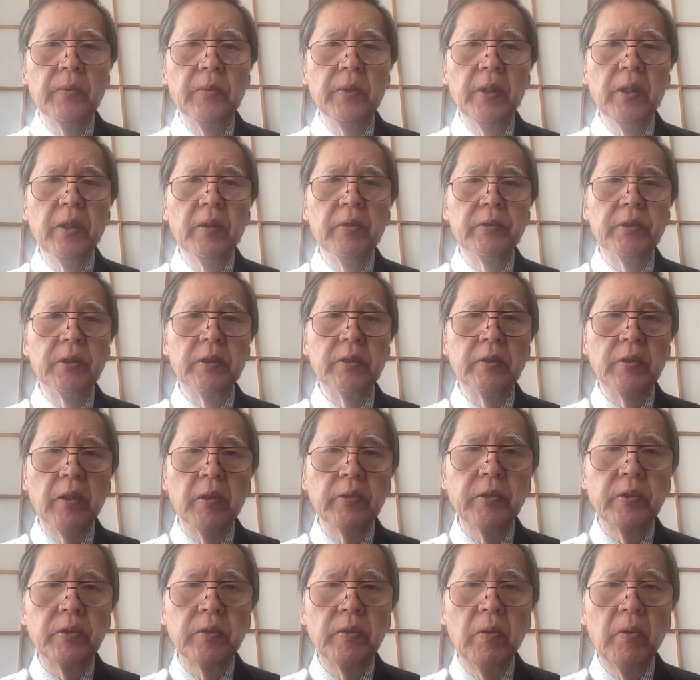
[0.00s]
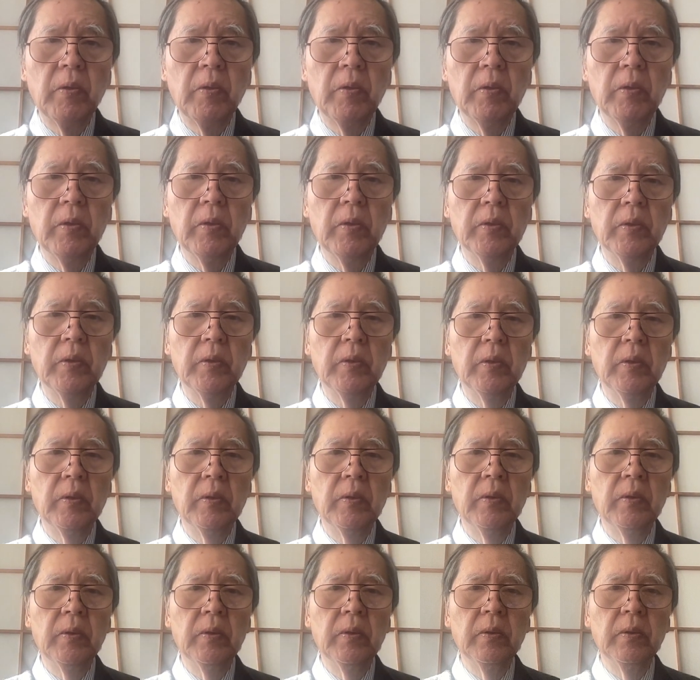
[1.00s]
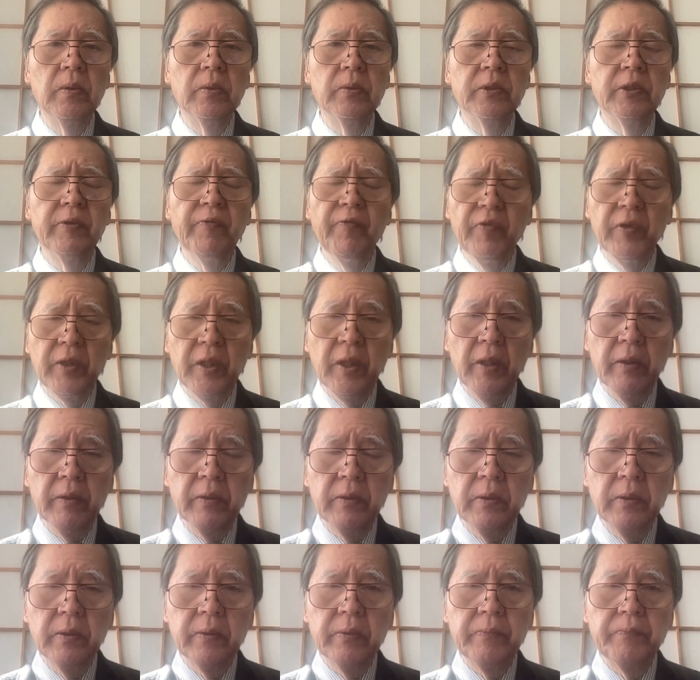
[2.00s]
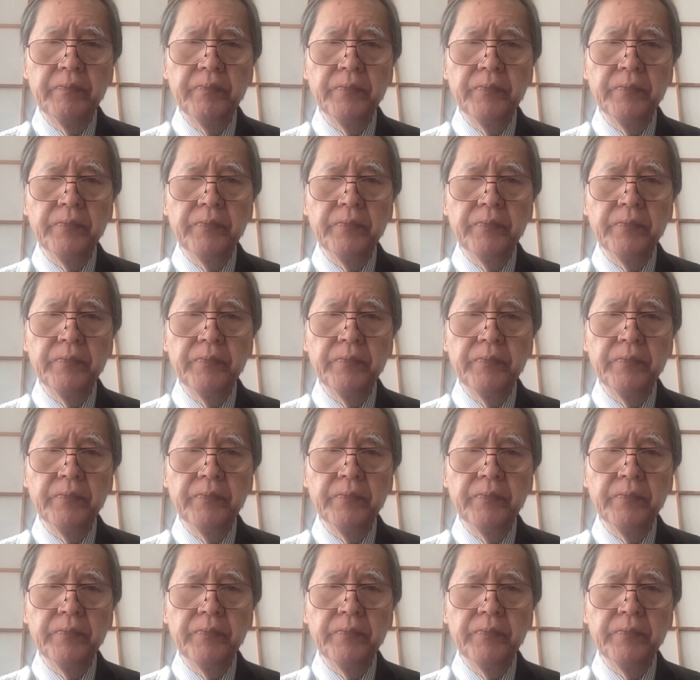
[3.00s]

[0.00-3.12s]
English is not so difficult.